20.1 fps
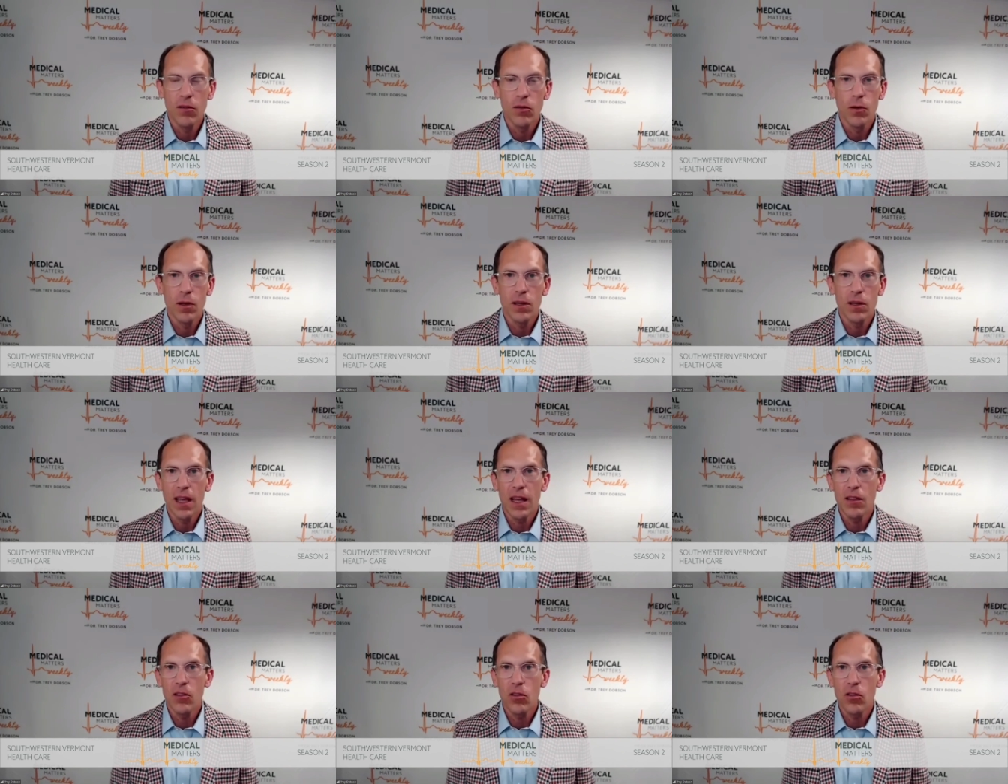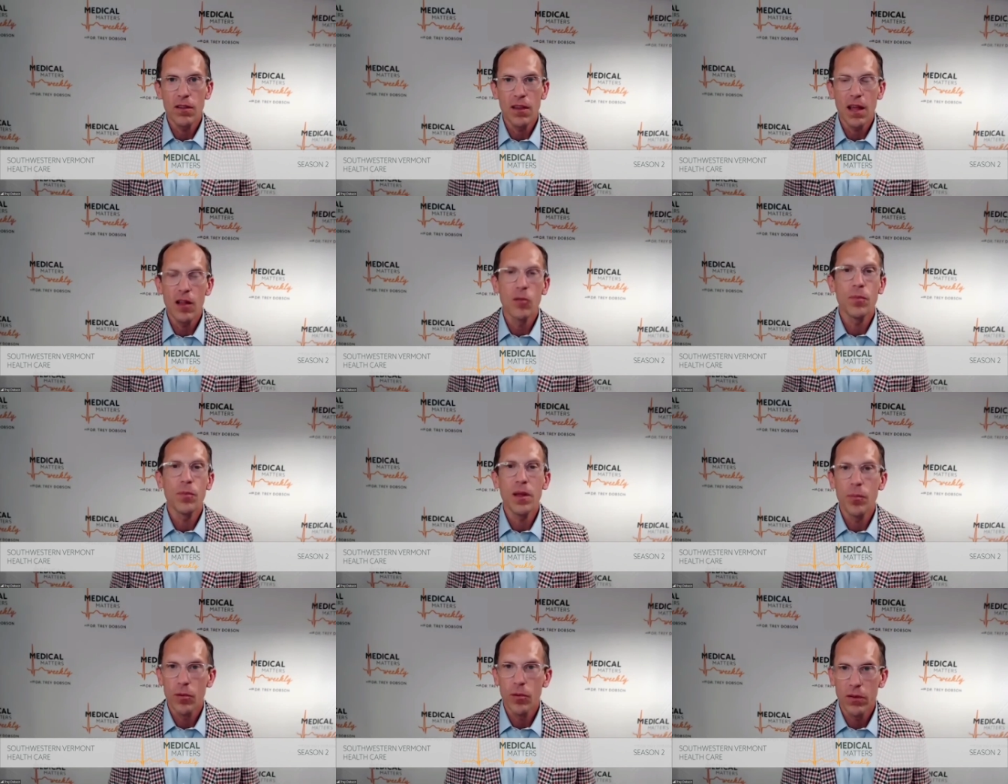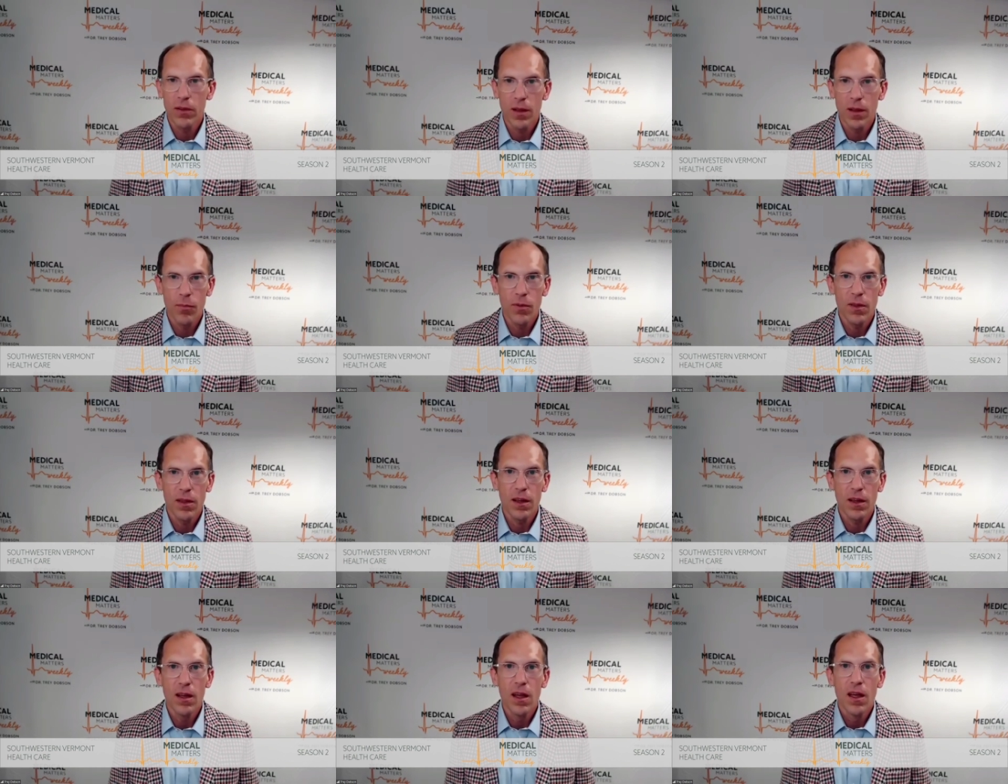You can't just tell people
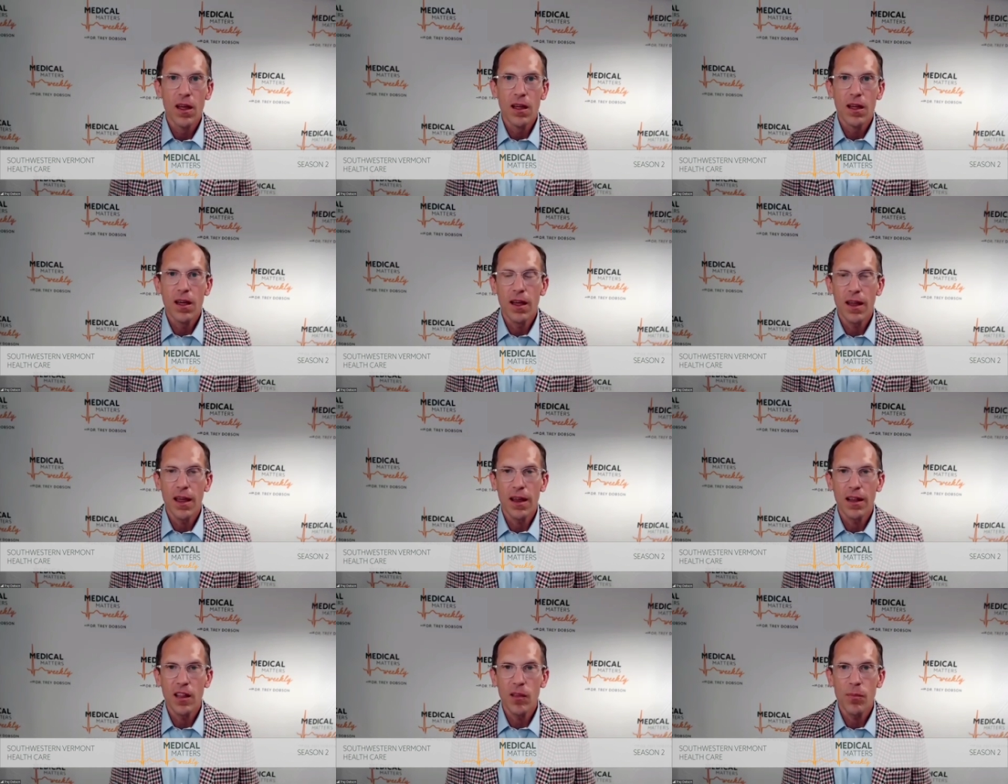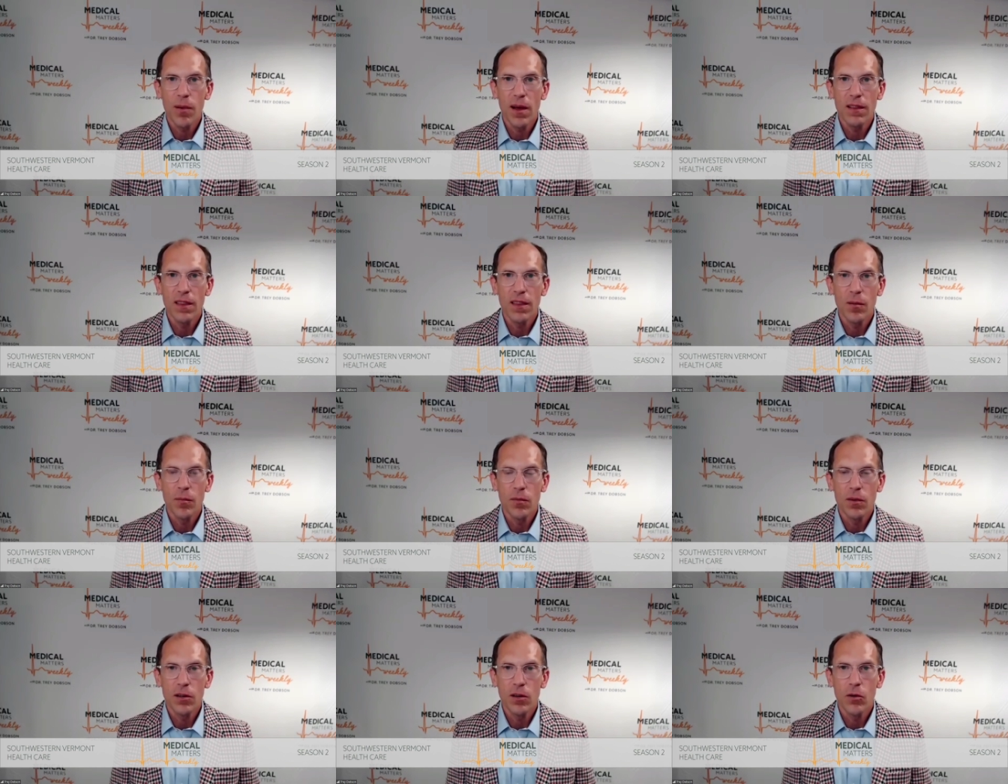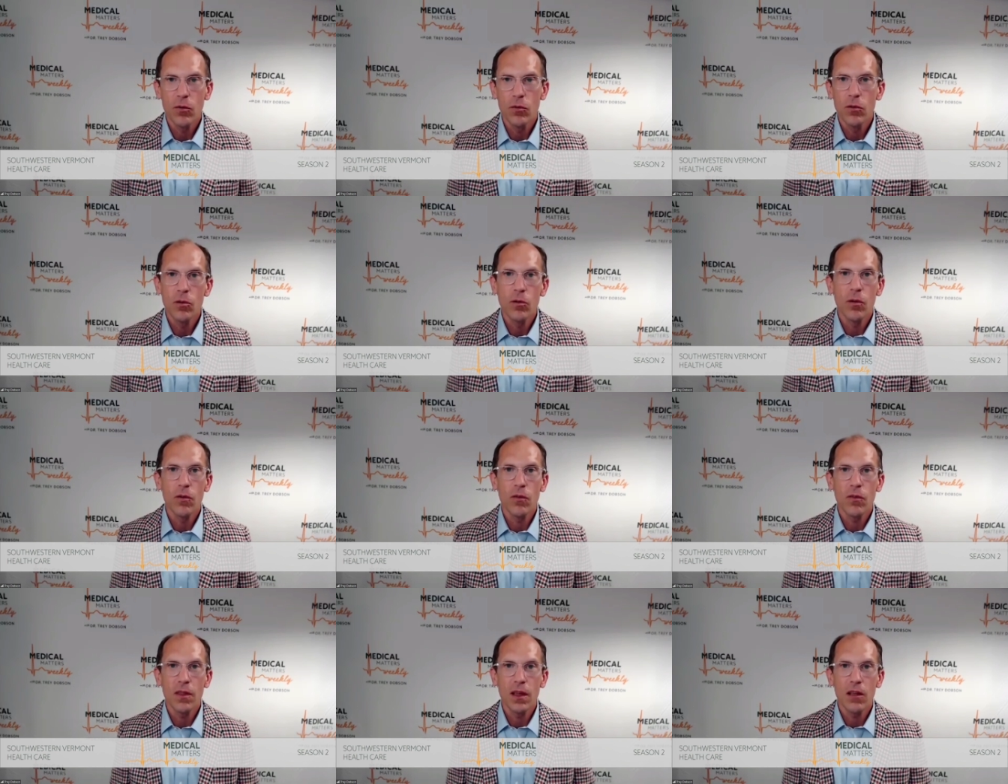something uh, and expect them to go do
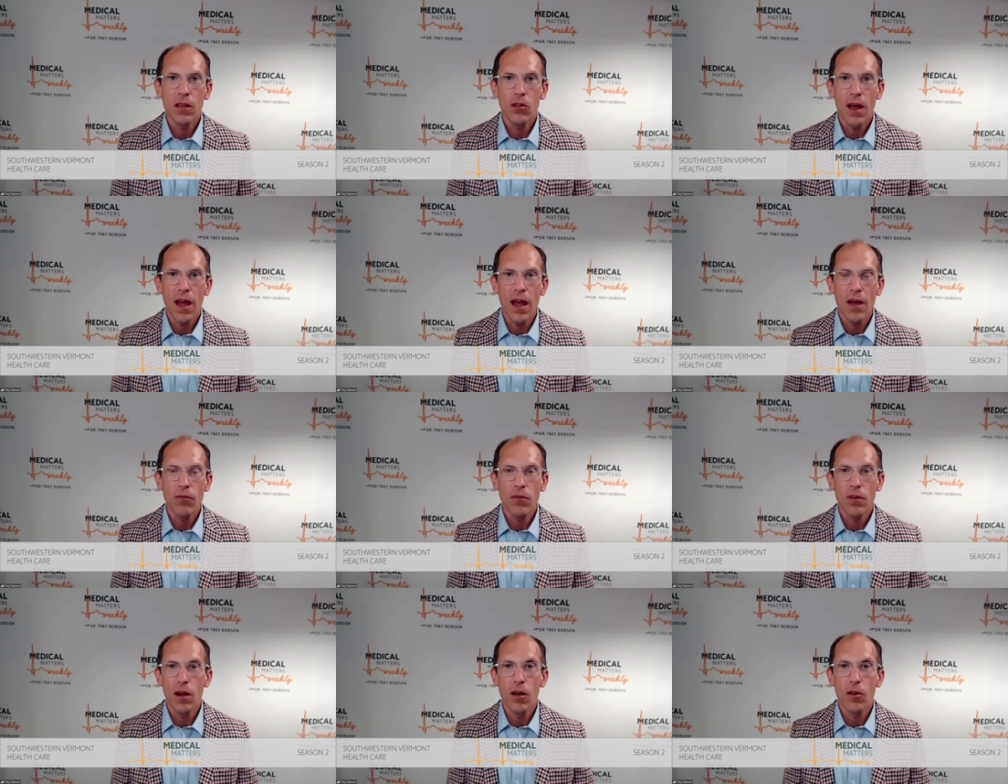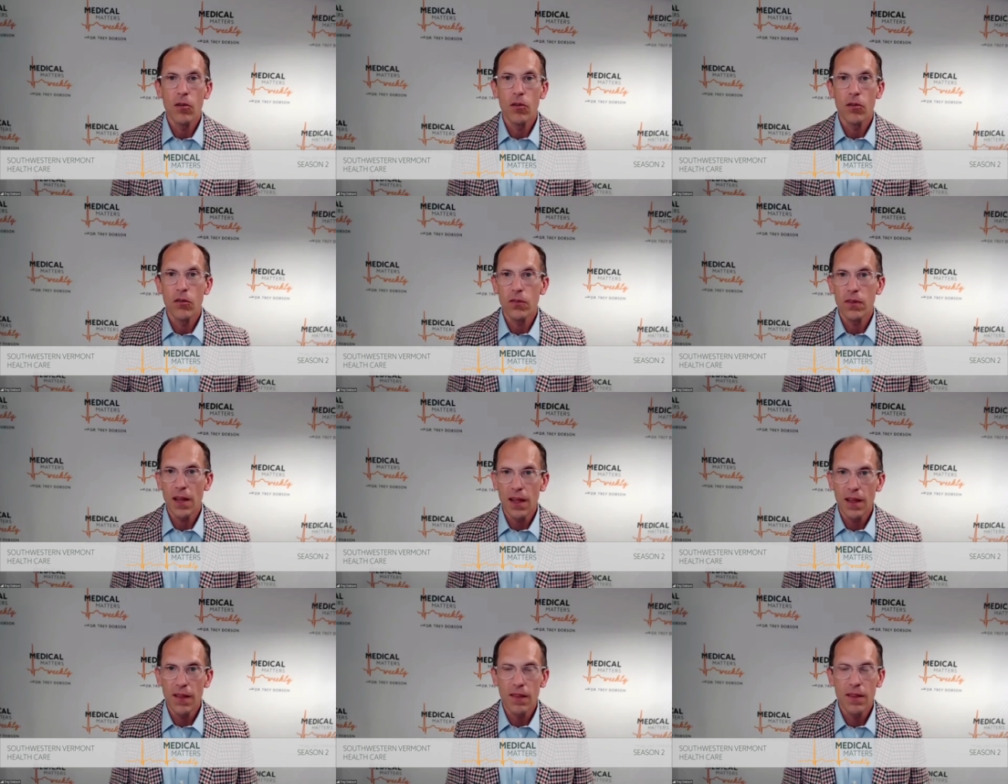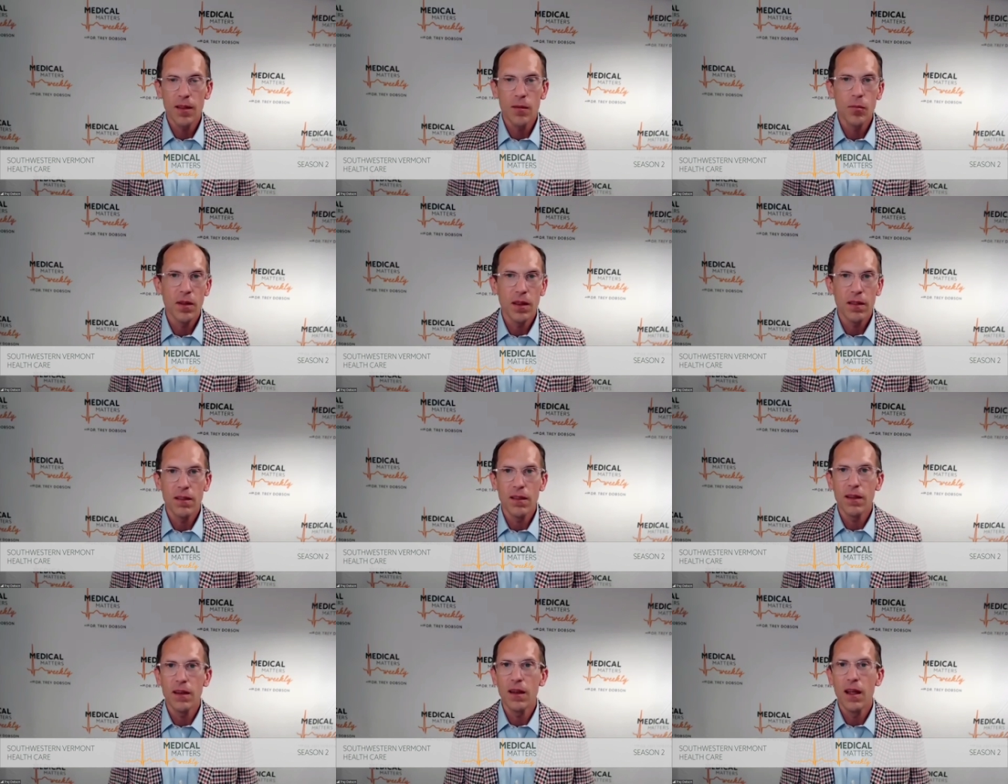those things. You have to understand them,
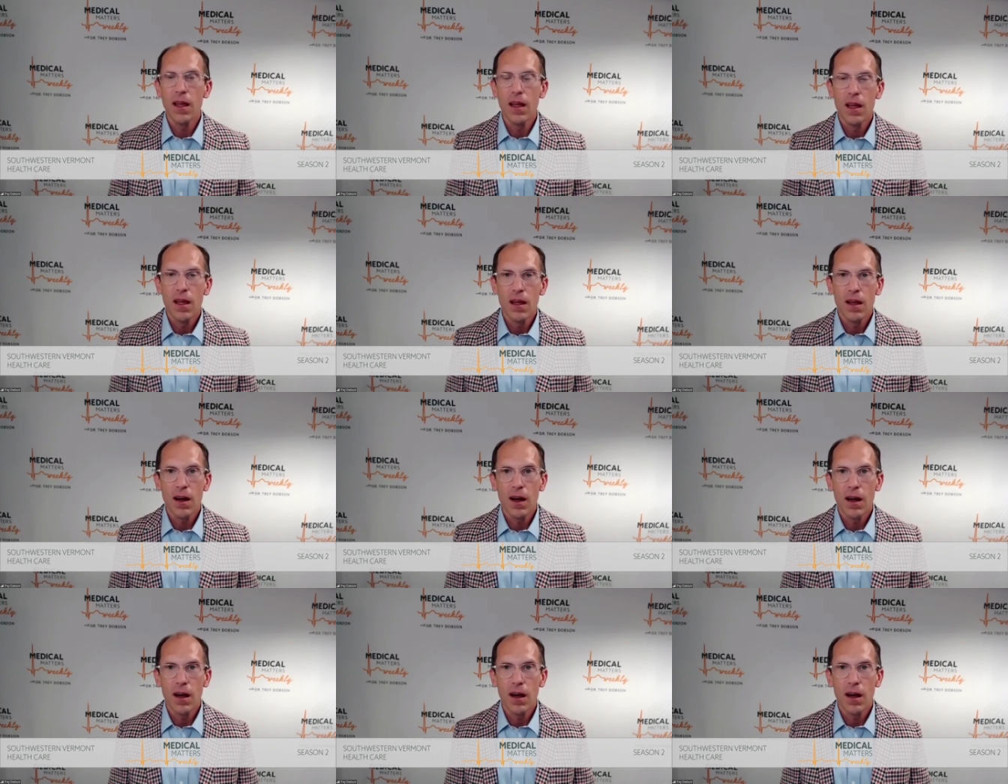listen,